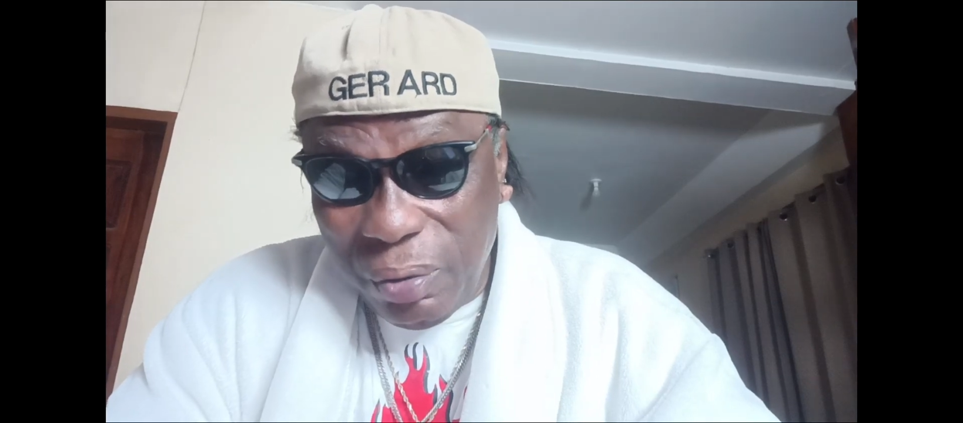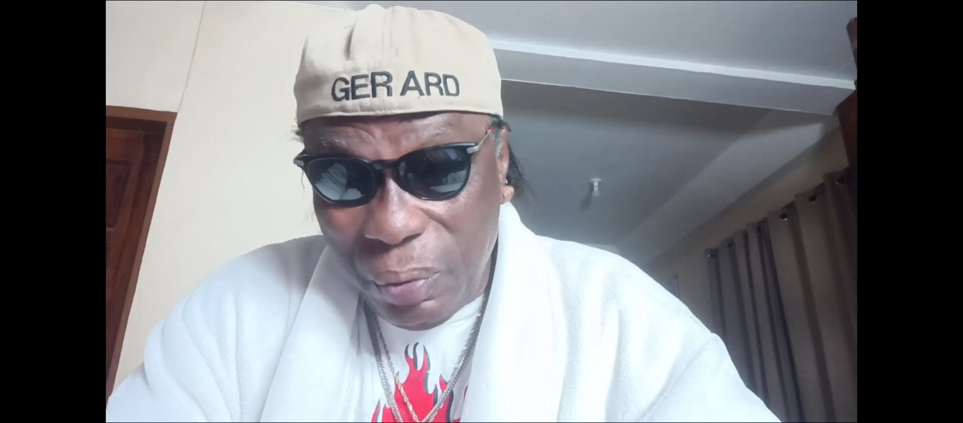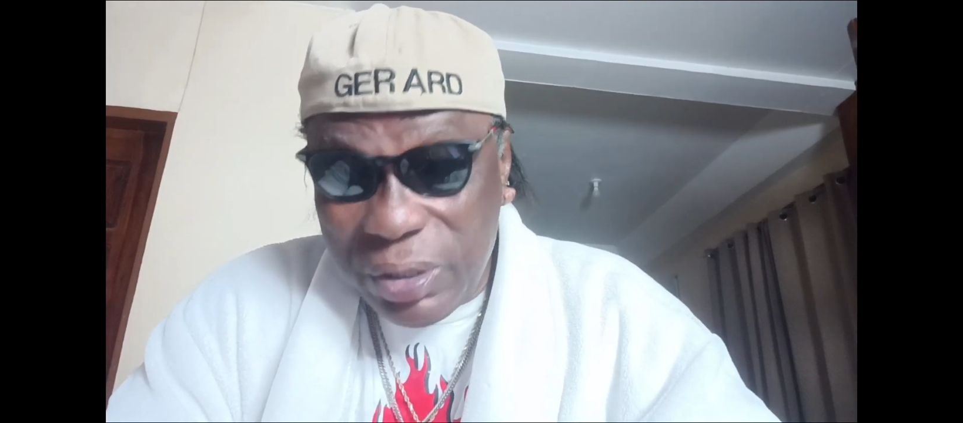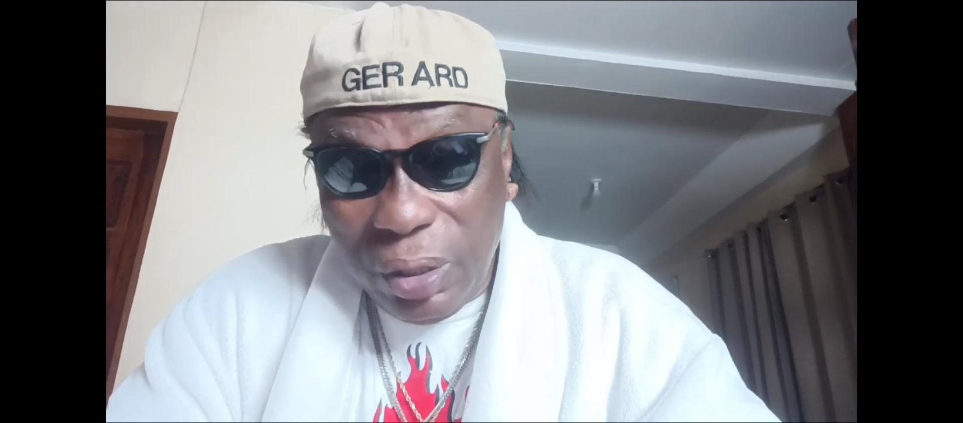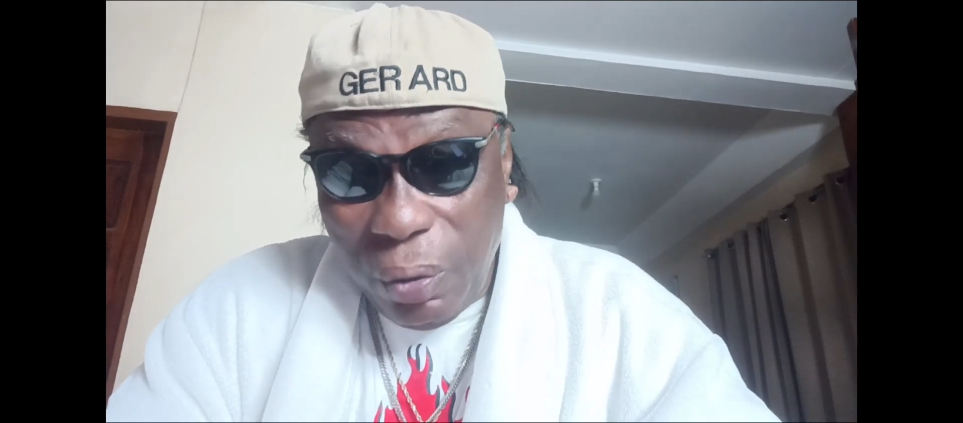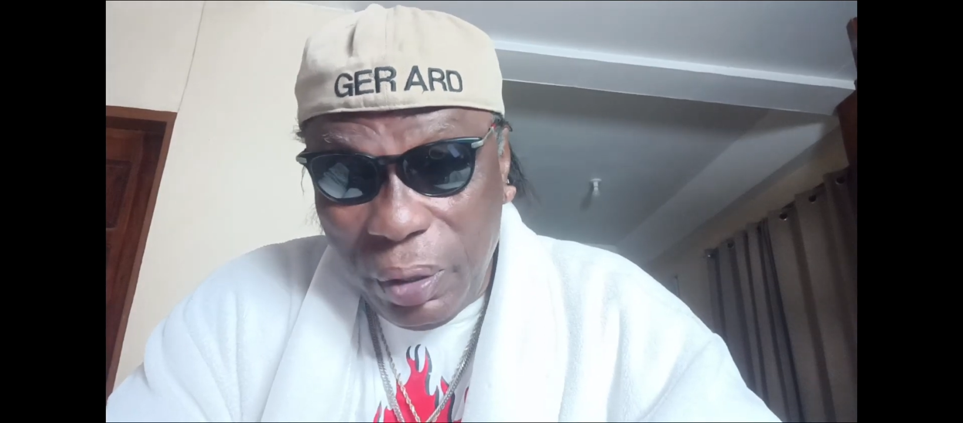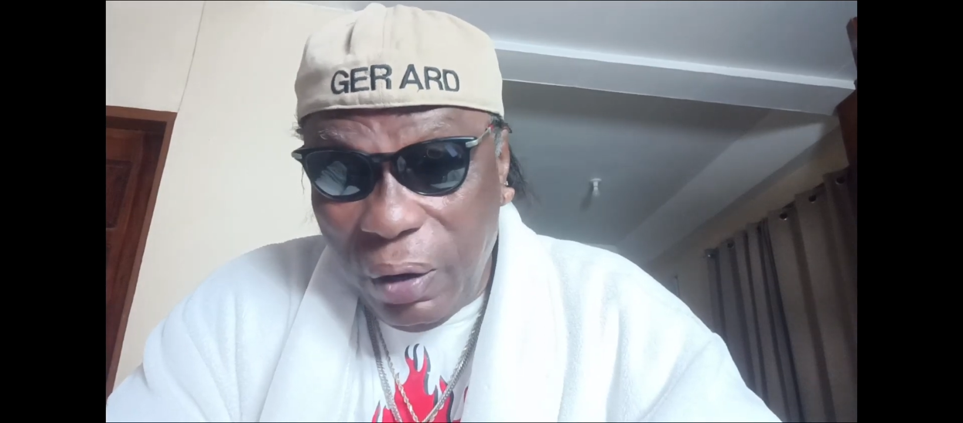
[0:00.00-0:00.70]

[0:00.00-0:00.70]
what's going